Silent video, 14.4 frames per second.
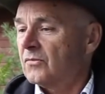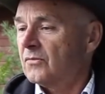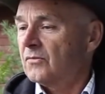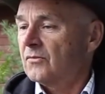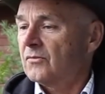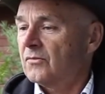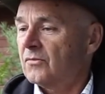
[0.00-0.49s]

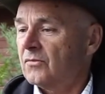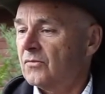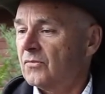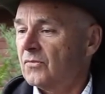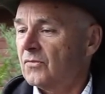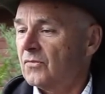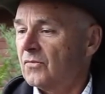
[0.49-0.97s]

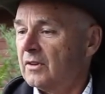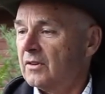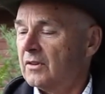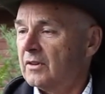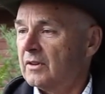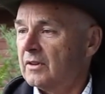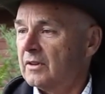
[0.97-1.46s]

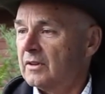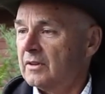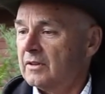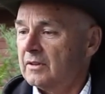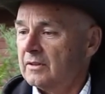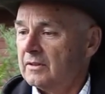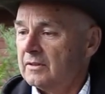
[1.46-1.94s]

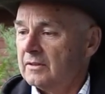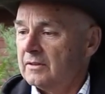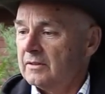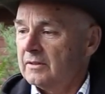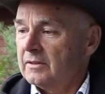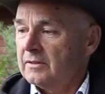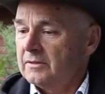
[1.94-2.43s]

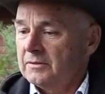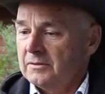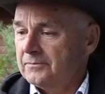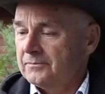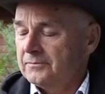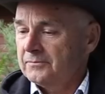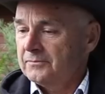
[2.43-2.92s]

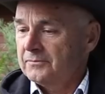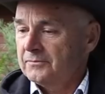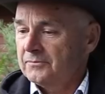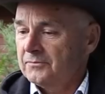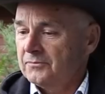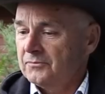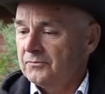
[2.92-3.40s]

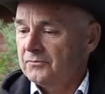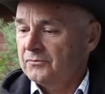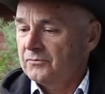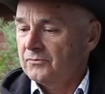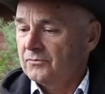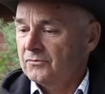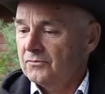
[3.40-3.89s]

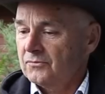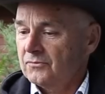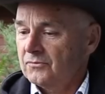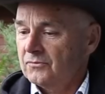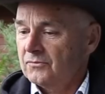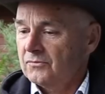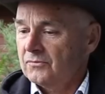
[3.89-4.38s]

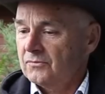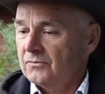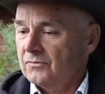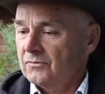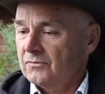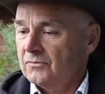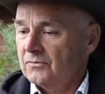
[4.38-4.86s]

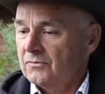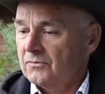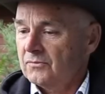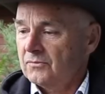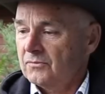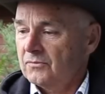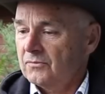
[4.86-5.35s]

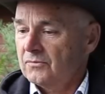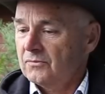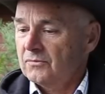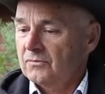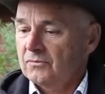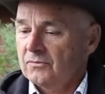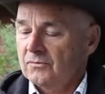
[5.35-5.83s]

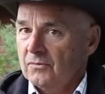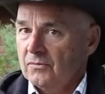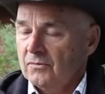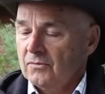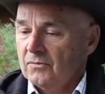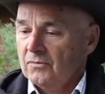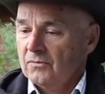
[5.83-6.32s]

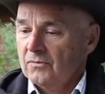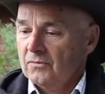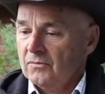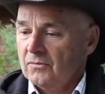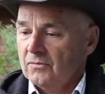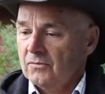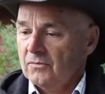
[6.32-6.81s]

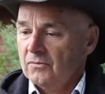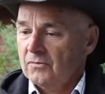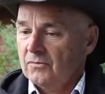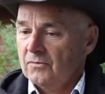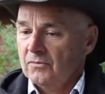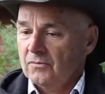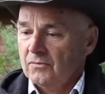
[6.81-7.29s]

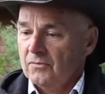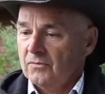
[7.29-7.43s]
(not speaking)